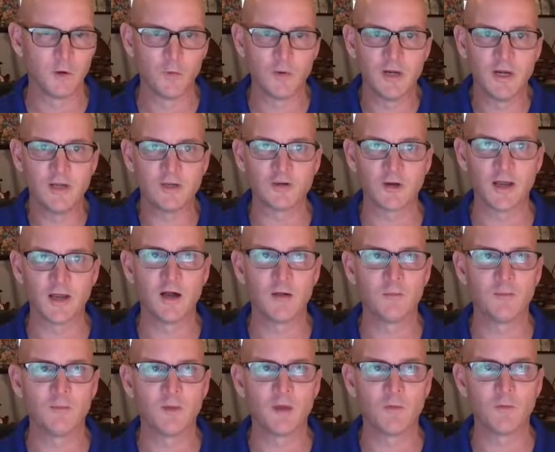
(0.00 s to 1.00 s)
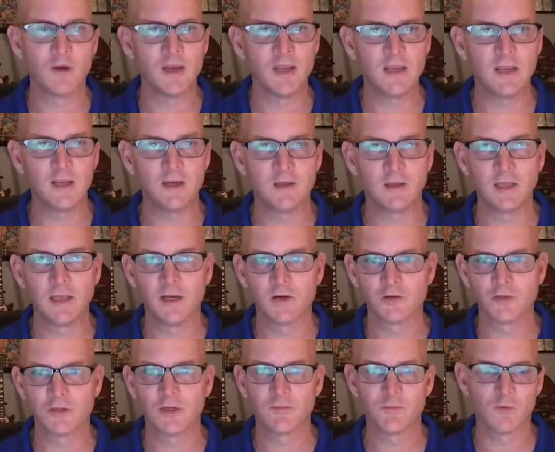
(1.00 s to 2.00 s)
we need your help, and we need
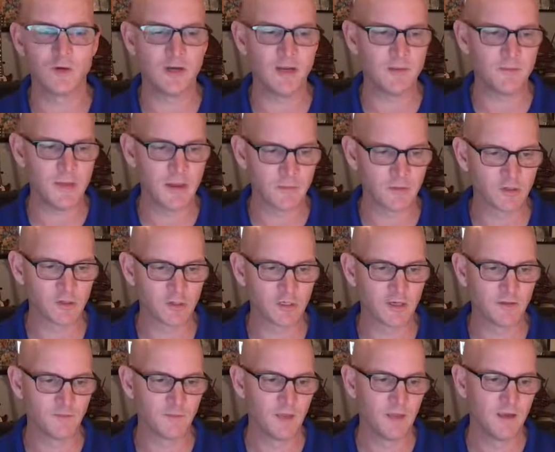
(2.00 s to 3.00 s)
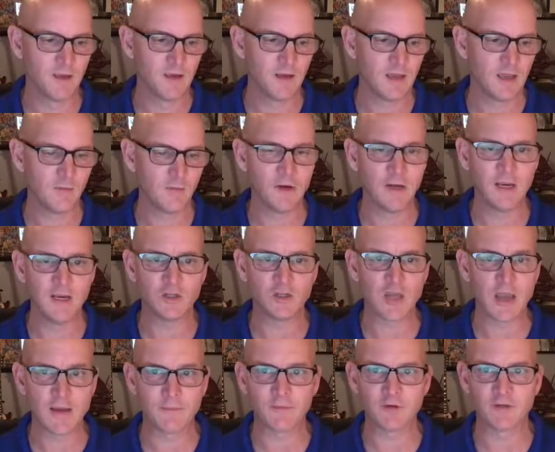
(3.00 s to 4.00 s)
leadership. We need membership, and we need
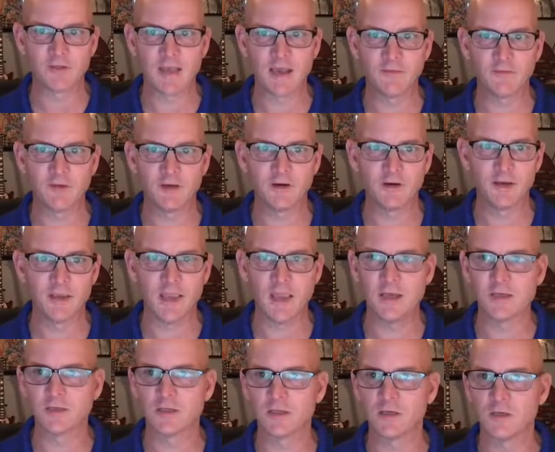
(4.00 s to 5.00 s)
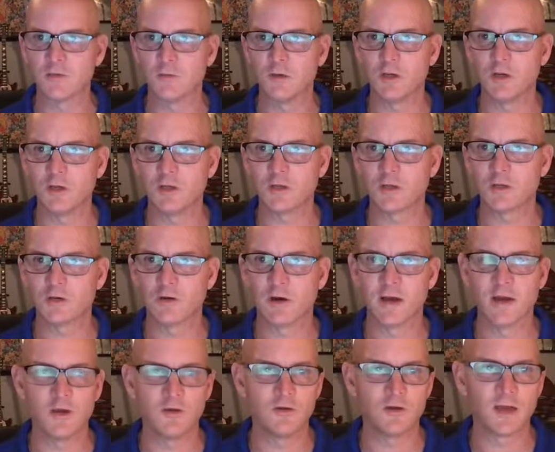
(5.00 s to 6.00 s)
chapters out there engaged in the community. So I
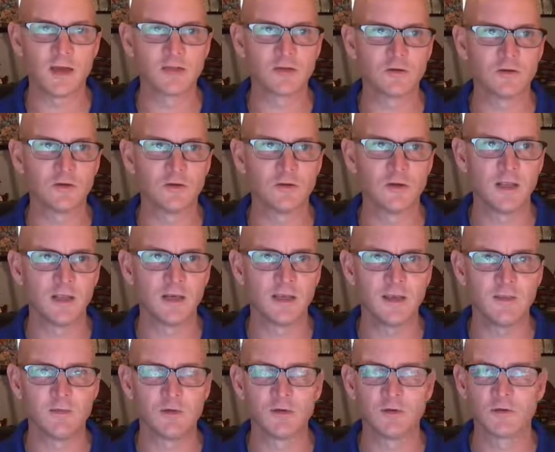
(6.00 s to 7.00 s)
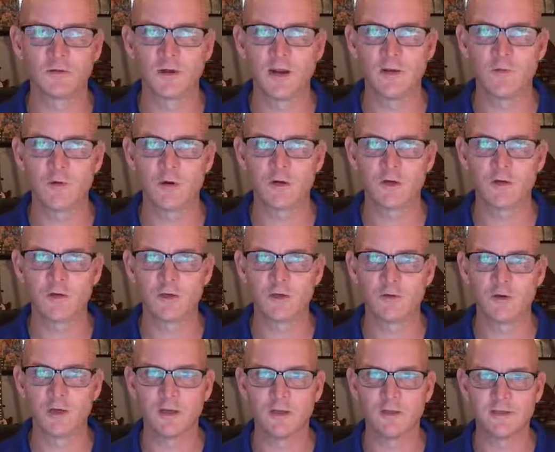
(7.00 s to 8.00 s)
know you guys are doing it. Keep doing the great work you're
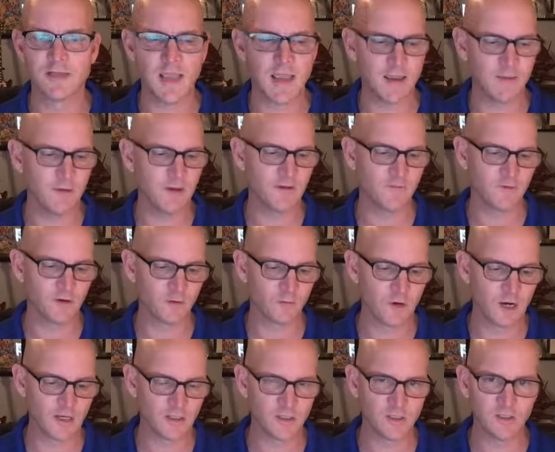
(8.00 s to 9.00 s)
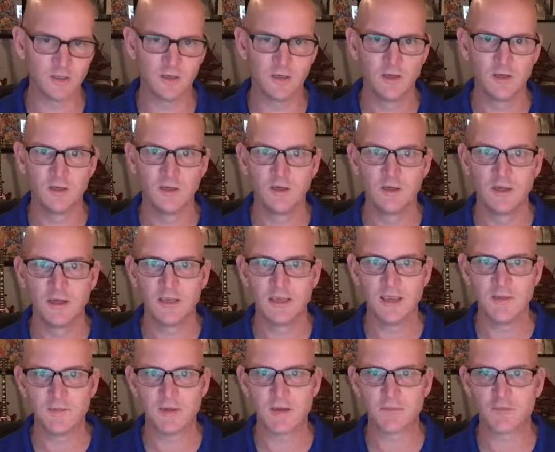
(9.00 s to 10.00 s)
doing. Tammy, if you're watching,
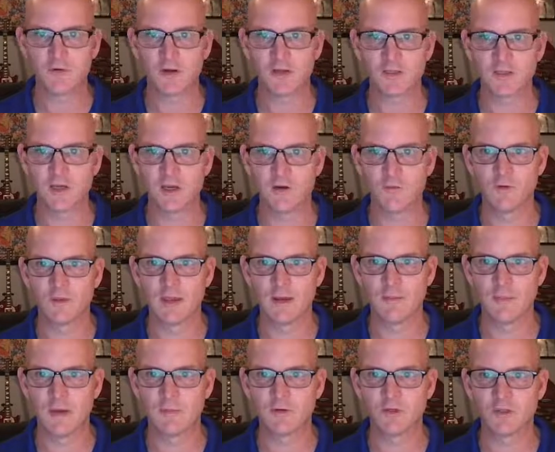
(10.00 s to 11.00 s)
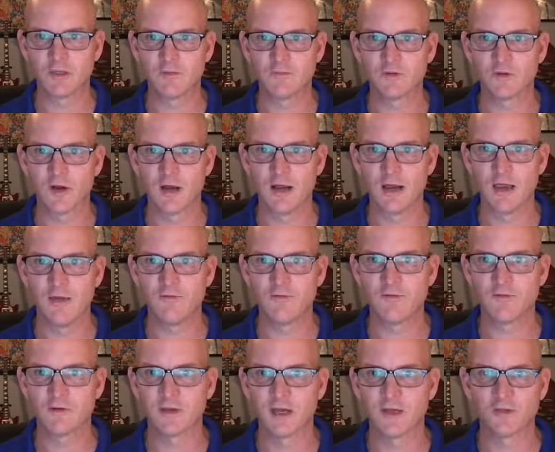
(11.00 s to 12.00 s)
keep that press on with that membership drive.
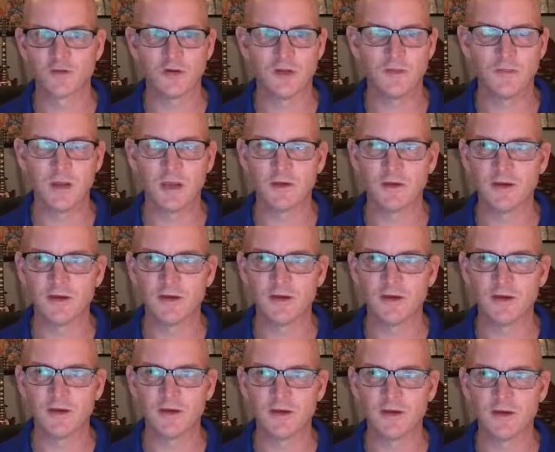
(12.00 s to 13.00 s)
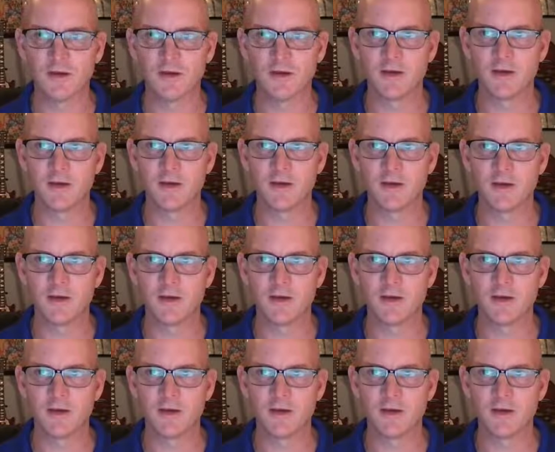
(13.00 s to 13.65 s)
Got your email today, so that was great.